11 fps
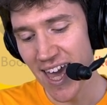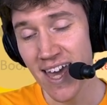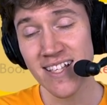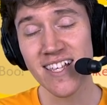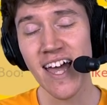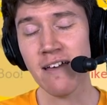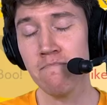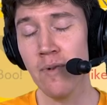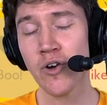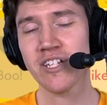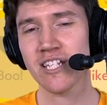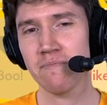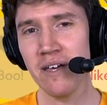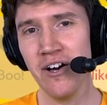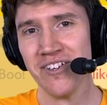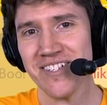it's like most
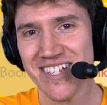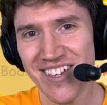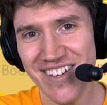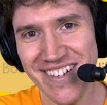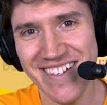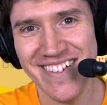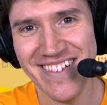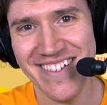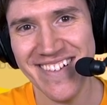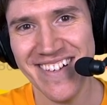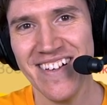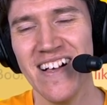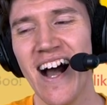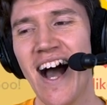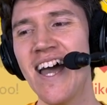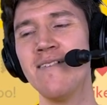smells.
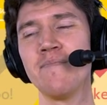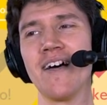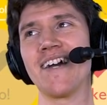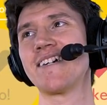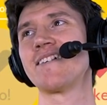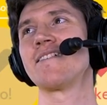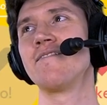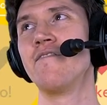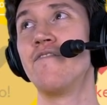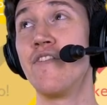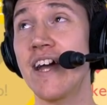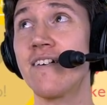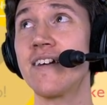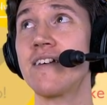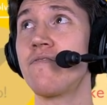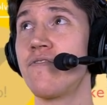I am like
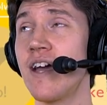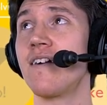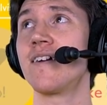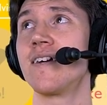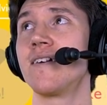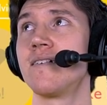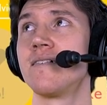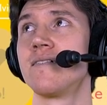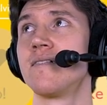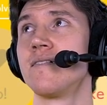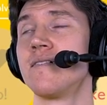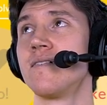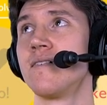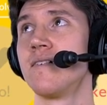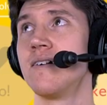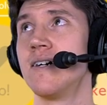very, very
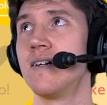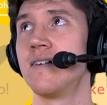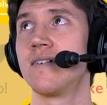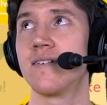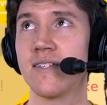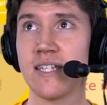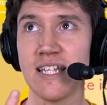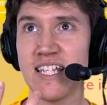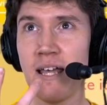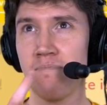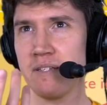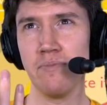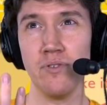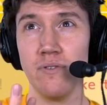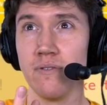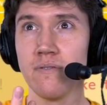
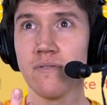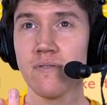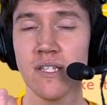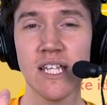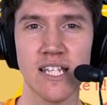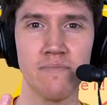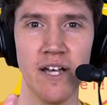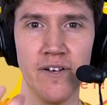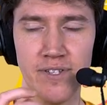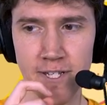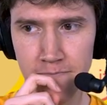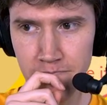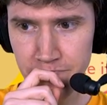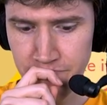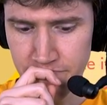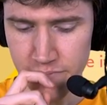susceptible to smells.
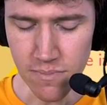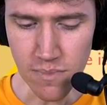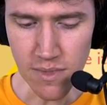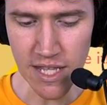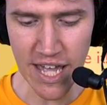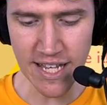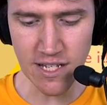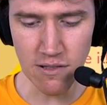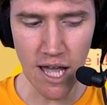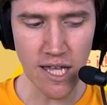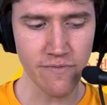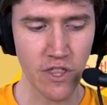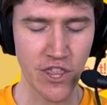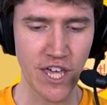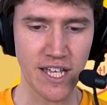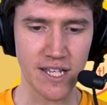And a lot of the
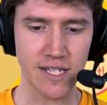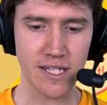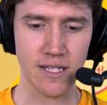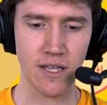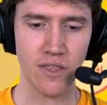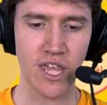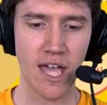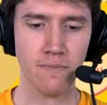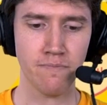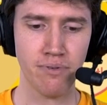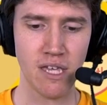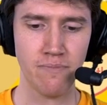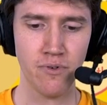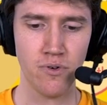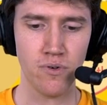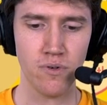things that
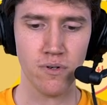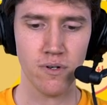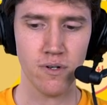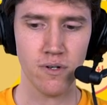people